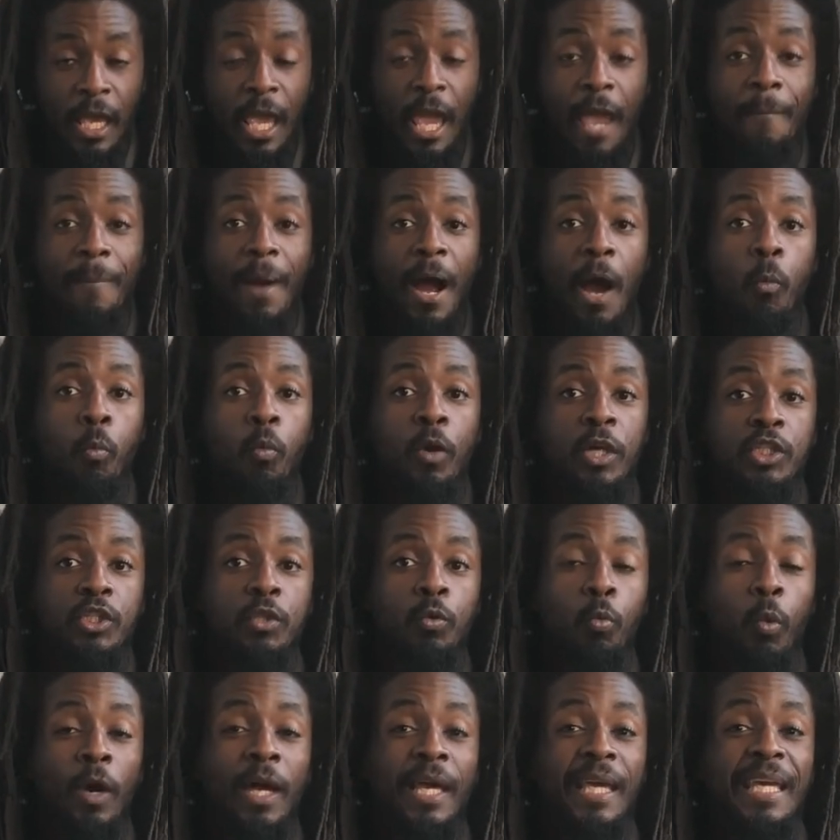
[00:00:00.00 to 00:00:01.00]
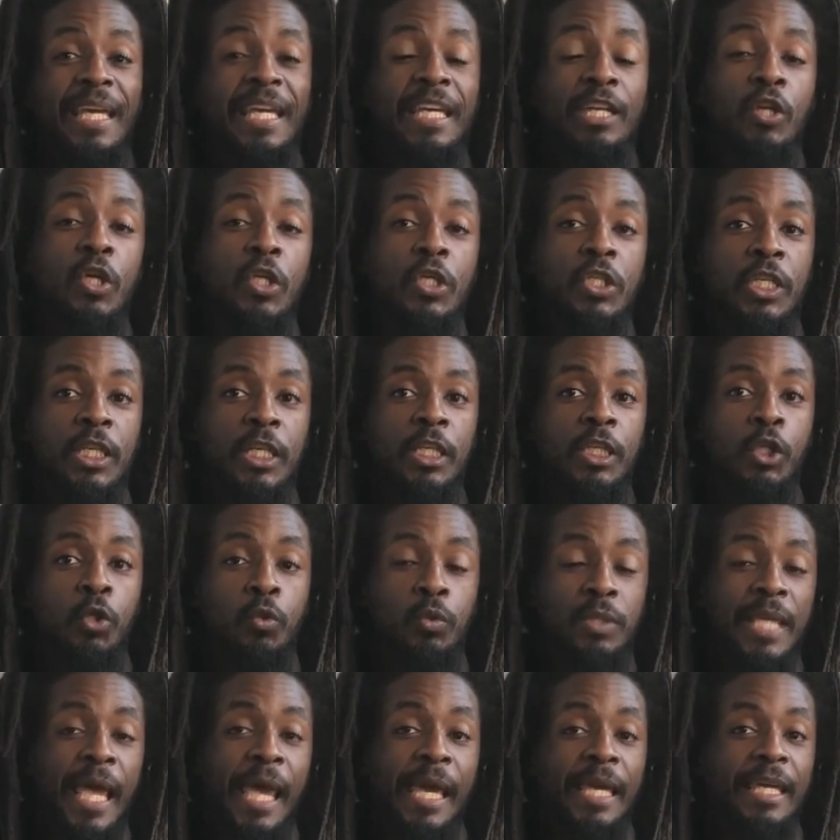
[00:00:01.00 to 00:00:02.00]
And by what energy you
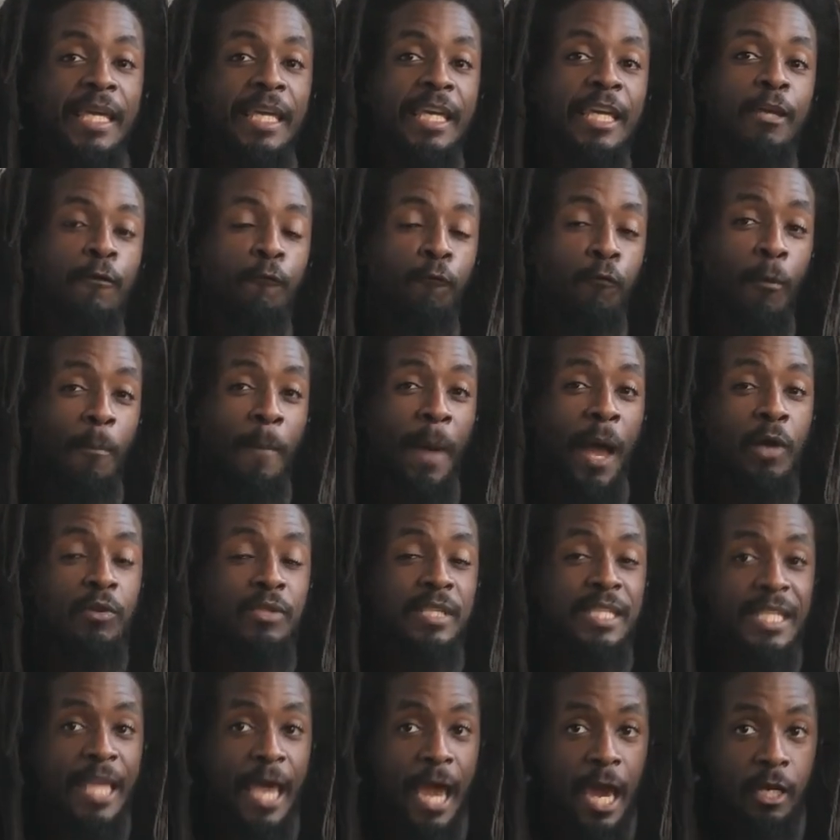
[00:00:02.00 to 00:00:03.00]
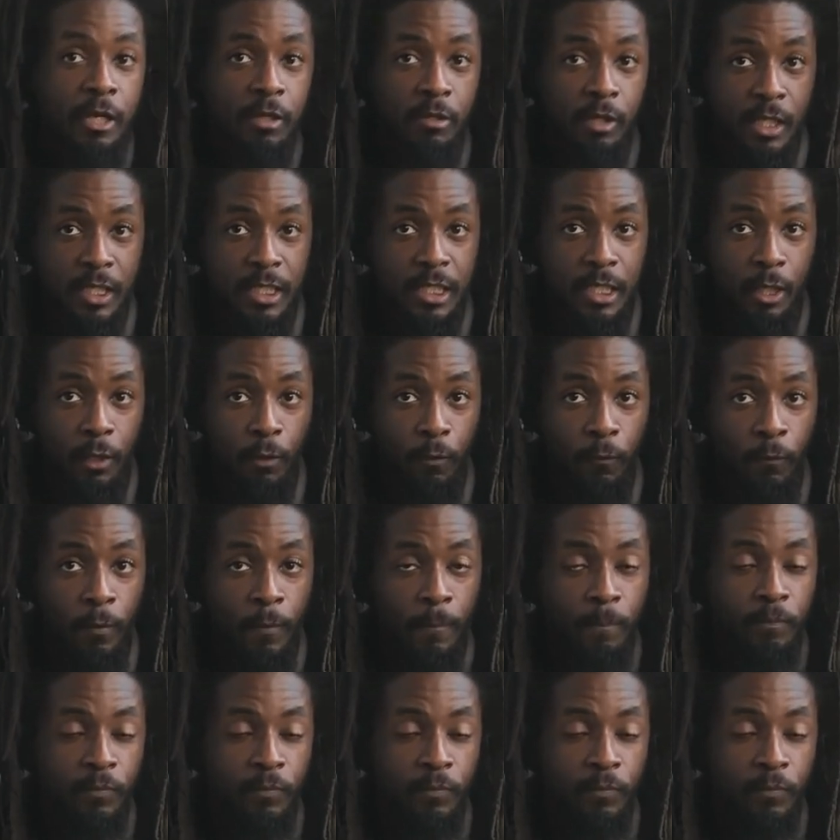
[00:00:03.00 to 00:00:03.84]
take in from outside of yourself.